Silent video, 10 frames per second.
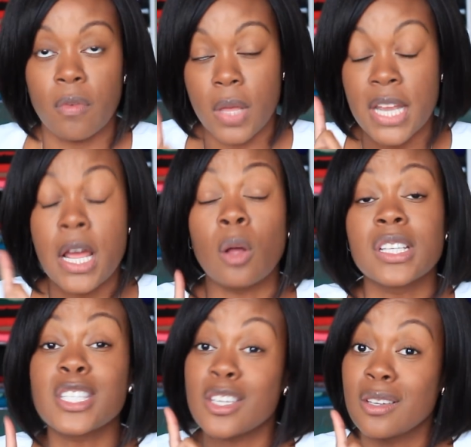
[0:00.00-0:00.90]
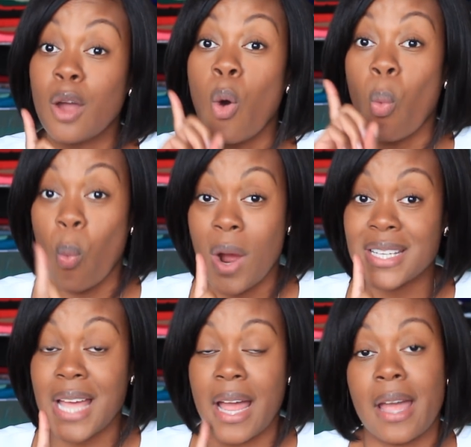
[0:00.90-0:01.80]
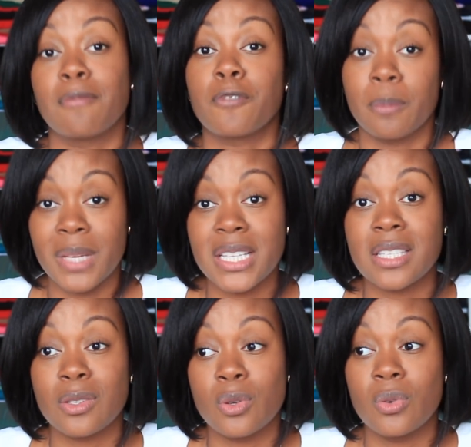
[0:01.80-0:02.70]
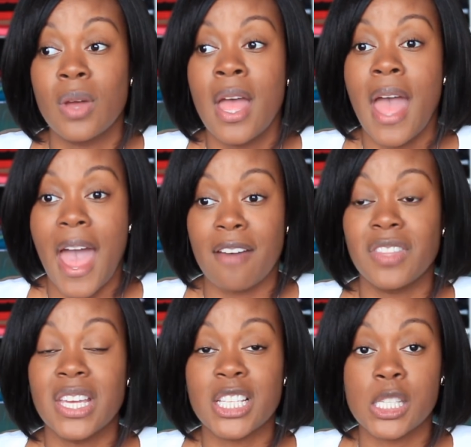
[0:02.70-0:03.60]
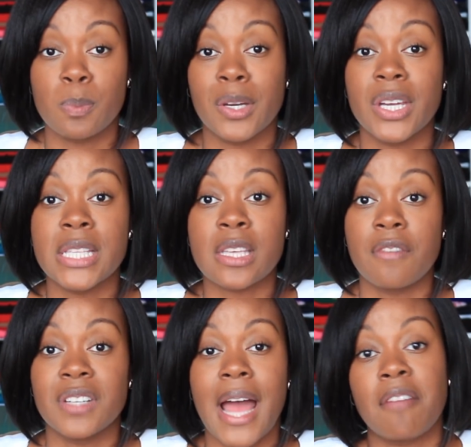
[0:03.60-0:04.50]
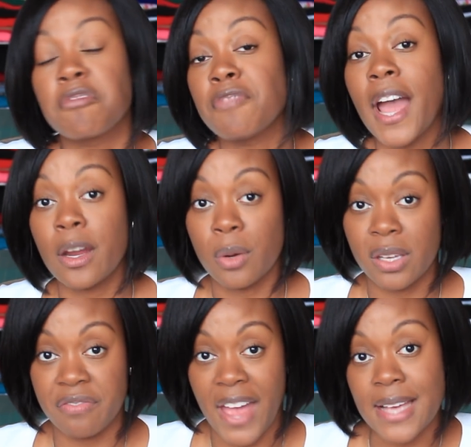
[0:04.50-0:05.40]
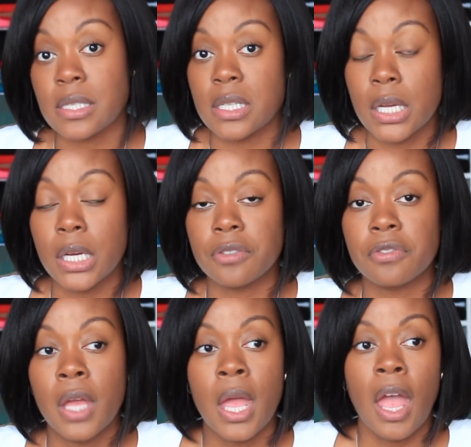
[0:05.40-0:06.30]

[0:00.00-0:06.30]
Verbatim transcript: It only took one time for me to have the experience of not firing fast enough.